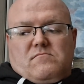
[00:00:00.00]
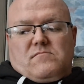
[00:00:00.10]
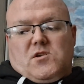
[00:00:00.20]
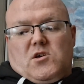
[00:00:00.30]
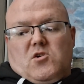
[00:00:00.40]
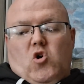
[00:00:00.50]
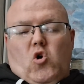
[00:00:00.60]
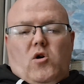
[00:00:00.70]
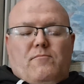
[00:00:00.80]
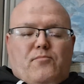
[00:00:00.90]
you could
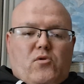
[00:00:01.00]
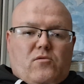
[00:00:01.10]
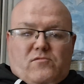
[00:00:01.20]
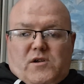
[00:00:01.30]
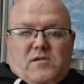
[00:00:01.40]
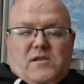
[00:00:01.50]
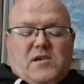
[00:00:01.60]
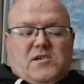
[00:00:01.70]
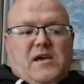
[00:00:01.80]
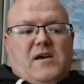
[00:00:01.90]
call it, but right,
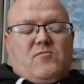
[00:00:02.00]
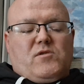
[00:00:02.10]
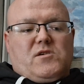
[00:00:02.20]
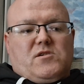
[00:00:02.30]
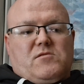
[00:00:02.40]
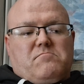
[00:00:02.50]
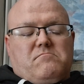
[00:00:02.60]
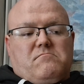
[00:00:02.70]
this guy was